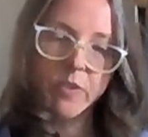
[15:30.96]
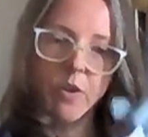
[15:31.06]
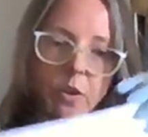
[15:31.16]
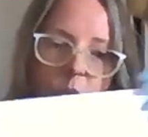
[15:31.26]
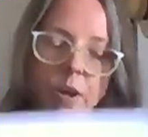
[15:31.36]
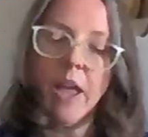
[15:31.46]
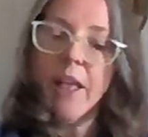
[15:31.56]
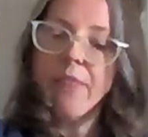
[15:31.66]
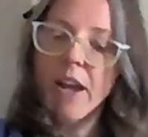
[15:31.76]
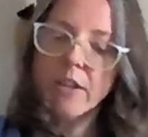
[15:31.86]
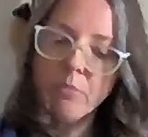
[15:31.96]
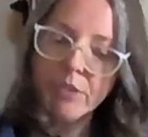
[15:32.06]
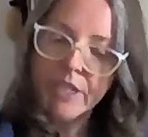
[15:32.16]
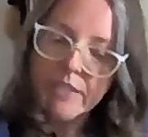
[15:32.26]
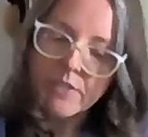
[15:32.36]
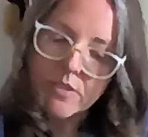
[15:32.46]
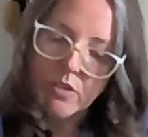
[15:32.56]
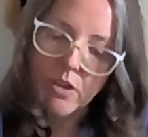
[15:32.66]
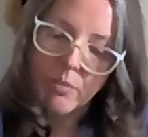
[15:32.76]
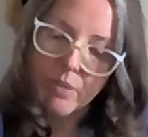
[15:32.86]
So that completes
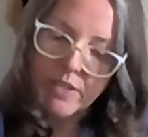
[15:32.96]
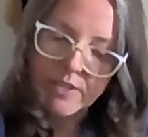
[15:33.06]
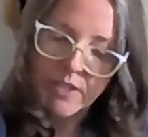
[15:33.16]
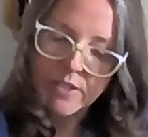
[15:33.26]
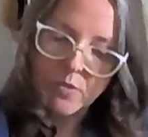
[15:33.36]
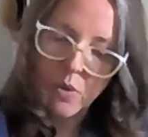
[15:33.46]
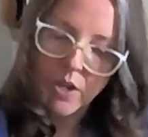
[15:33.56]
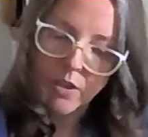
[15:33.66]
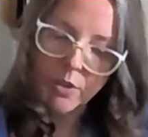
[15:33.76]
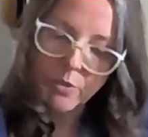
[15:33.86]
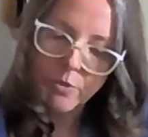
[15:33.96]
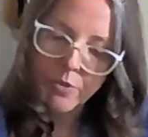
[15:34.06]
our bedside swallow.